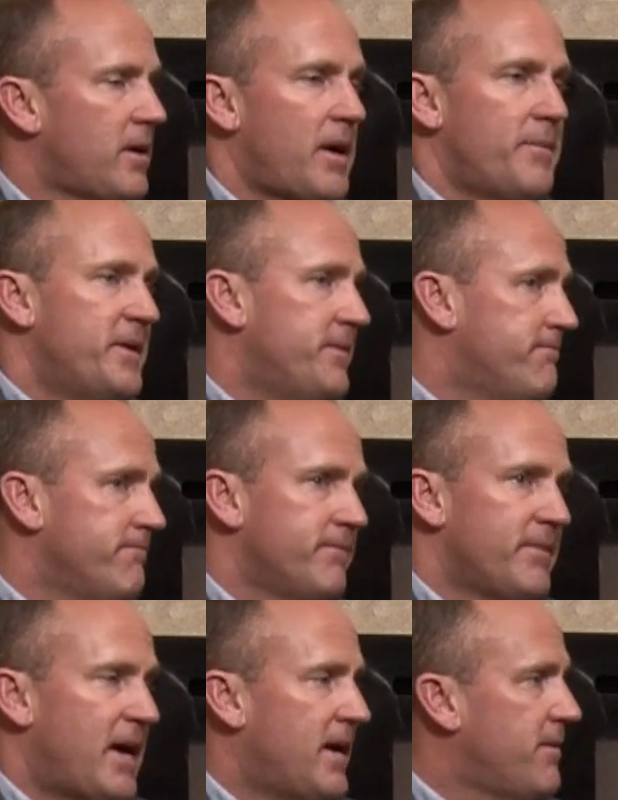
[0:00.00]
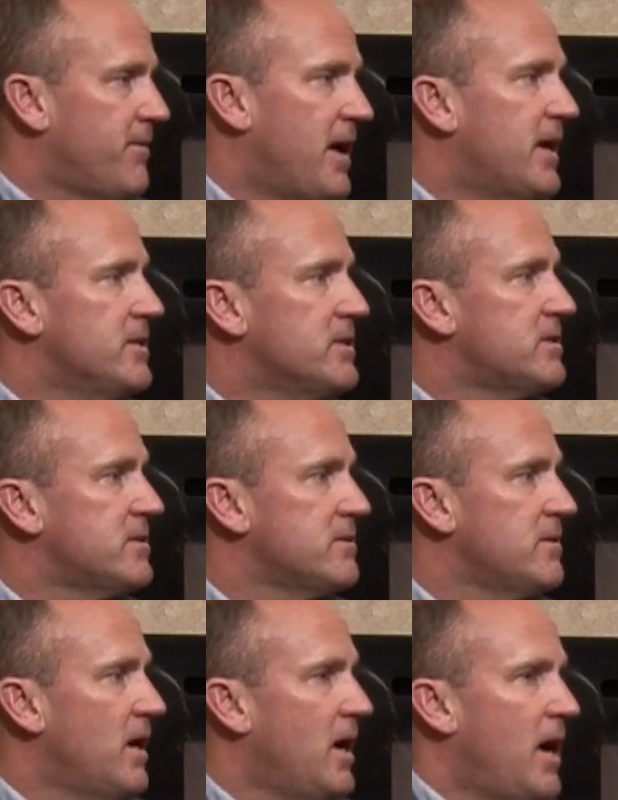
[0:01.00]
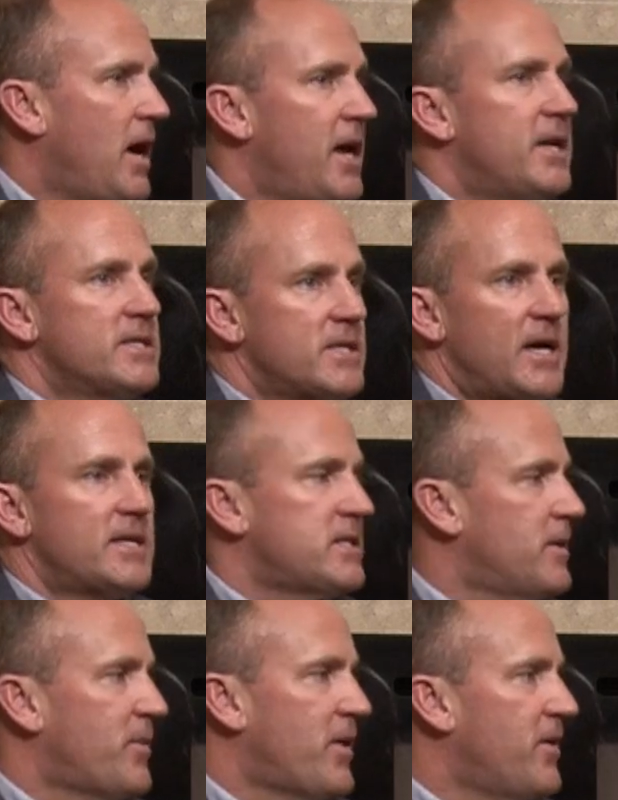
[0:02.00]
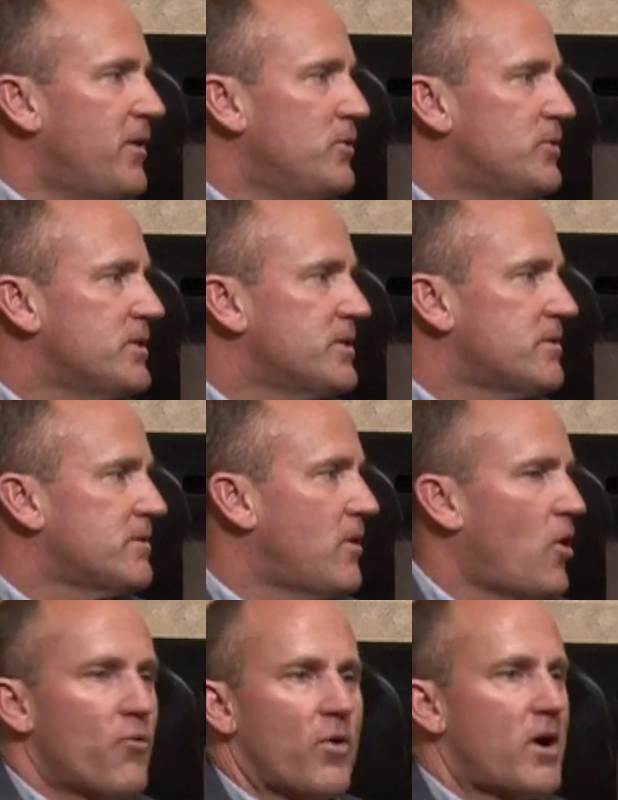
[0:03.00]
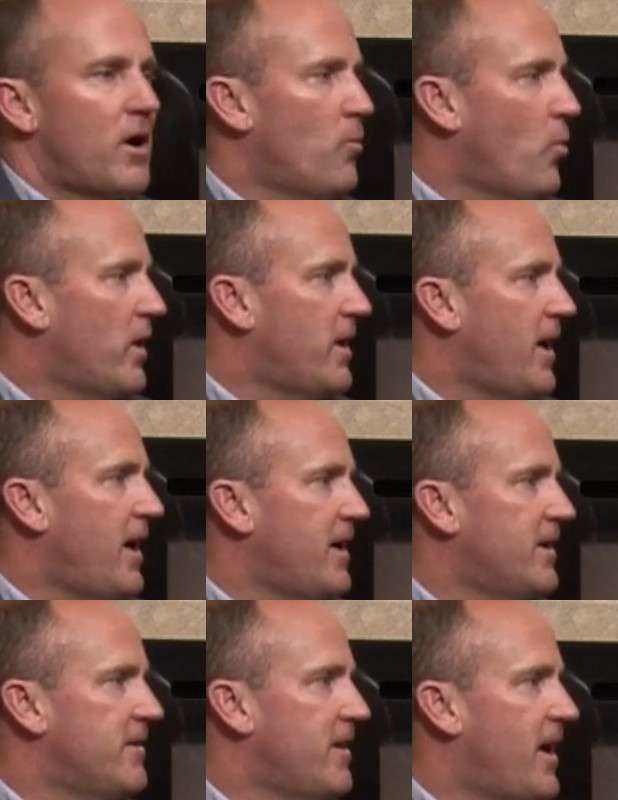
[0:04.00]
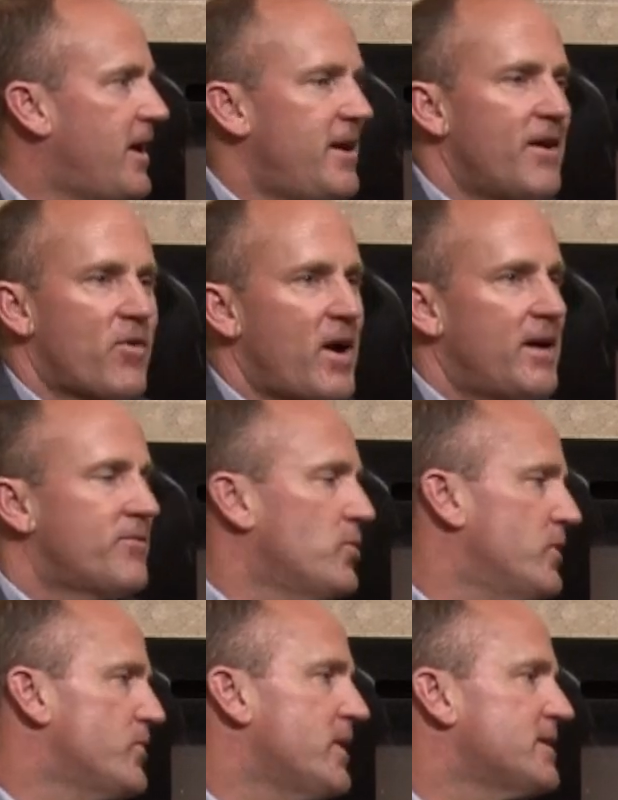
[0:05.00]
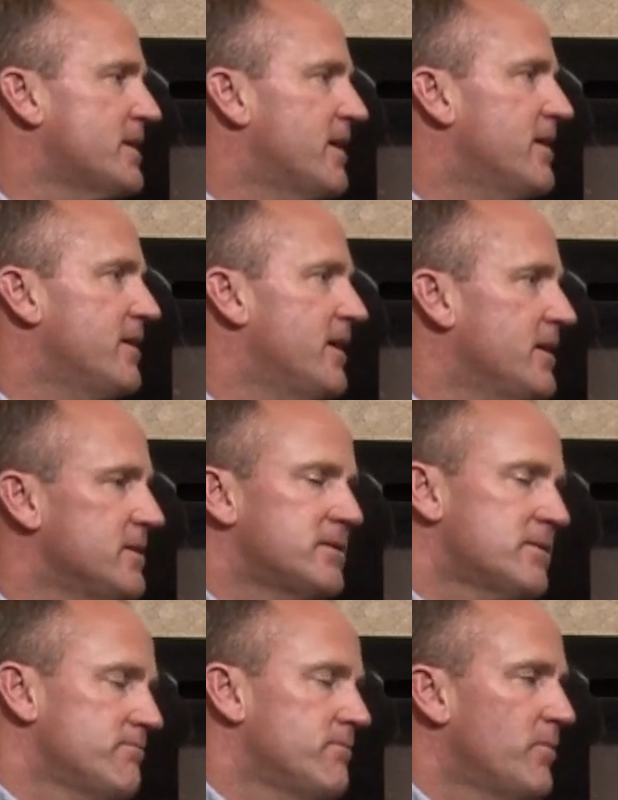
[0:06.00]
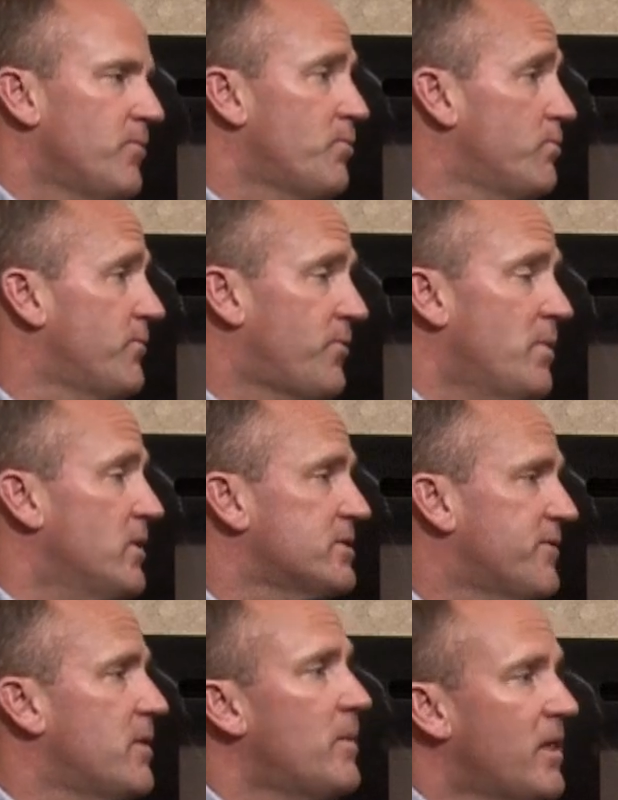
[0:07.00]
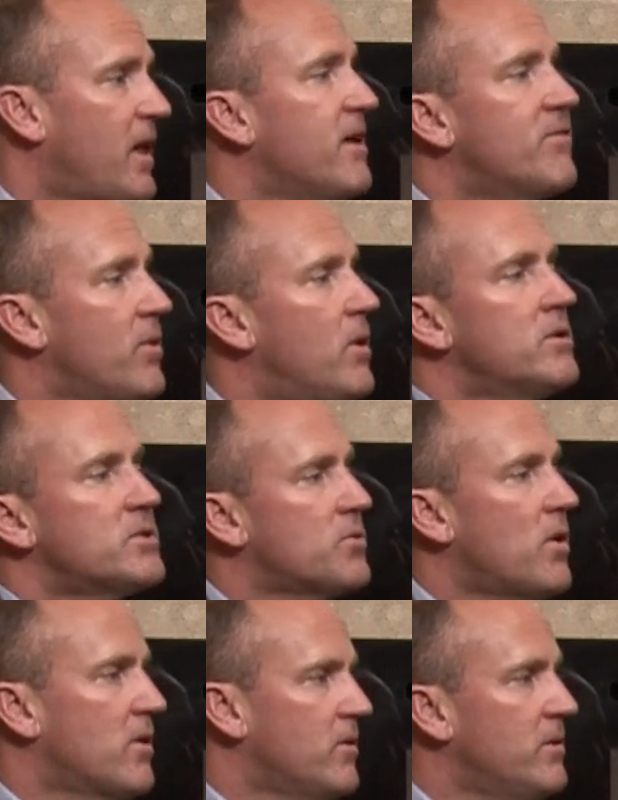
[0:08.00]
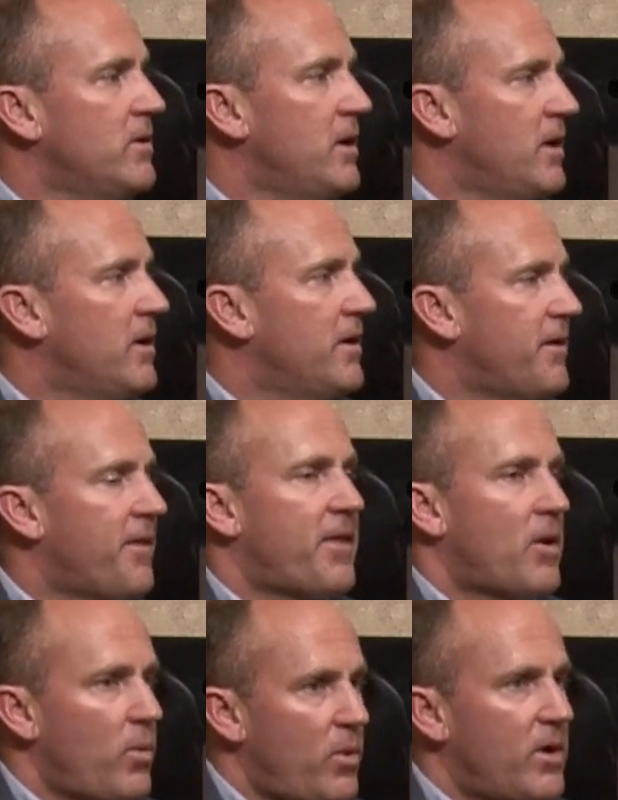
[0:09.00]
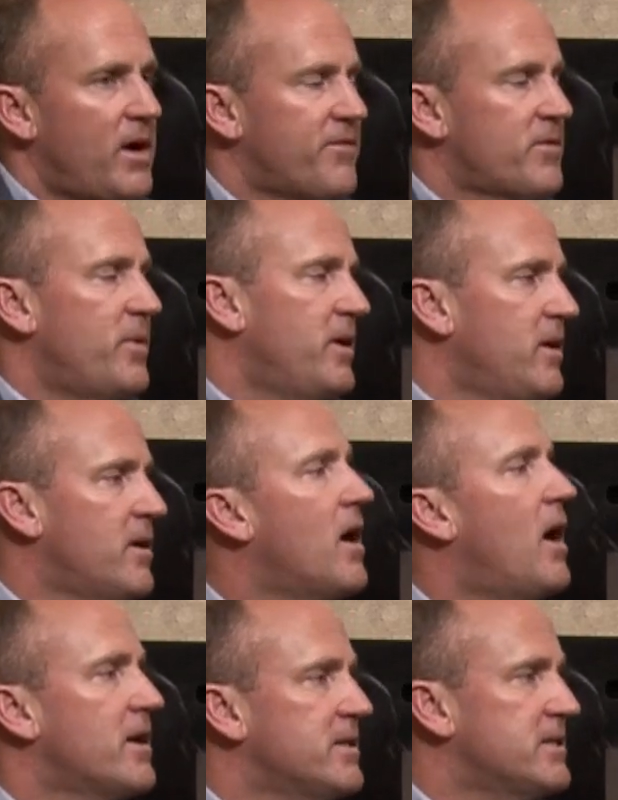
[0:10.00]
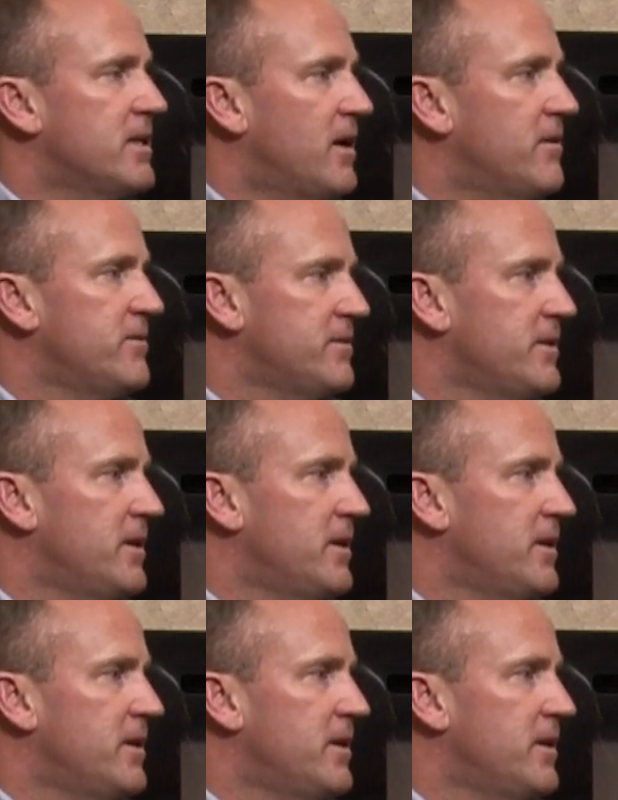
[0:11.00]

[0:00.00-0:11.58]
I mean, that is, it is not something that you just overcome one day and never have to address again. It is, for most of them, a lifelong struggle that we will have to be cognizant of.